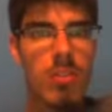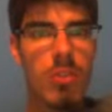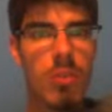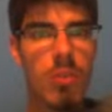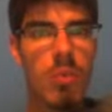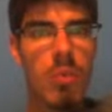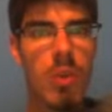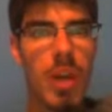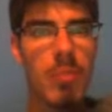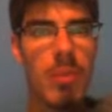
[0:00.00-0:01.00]
So
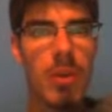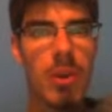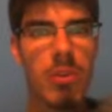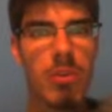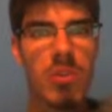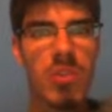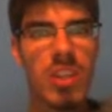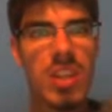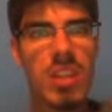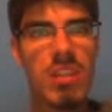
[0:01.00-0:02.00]
what I
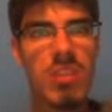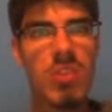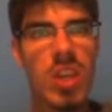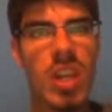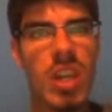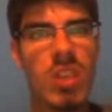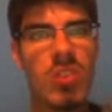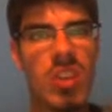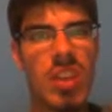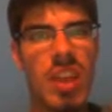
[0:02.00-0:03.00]
propose is a
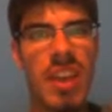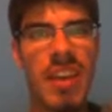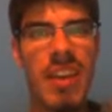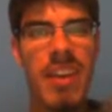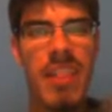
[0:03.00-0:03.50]
city